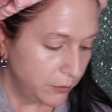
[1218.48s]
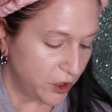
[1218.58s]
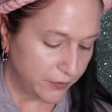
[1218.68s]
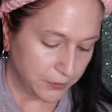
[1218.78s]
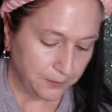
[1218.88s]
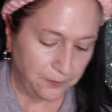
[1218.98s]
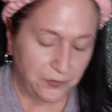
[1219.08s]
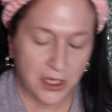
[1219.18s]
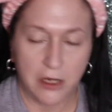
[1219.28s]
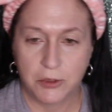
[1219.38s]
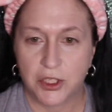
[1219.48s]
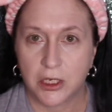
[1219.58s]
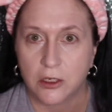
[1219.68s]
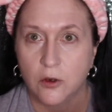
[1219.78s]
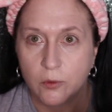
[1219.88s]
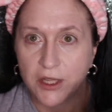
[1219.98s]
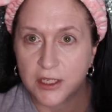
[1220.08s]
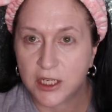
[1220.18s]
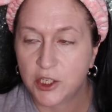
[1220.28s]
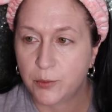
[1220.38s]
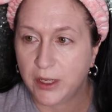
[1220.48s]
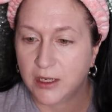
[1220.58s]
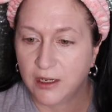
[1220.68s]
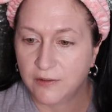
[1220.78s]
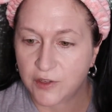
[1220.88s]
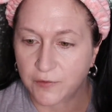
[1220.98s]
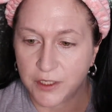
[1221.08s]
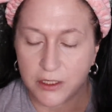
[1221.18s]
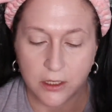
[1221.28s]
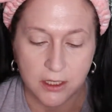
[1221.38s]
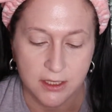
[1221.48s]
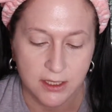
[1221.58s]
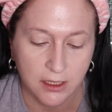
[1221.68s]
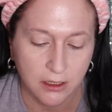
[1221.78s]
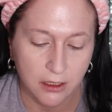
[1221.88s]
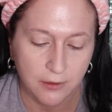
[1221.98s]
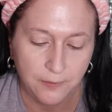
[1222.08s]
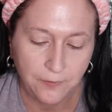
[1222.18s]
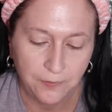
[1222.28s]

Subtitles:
Beautiful. Now I'm just gonna go in with a tidbit of Jeffree Star concealer,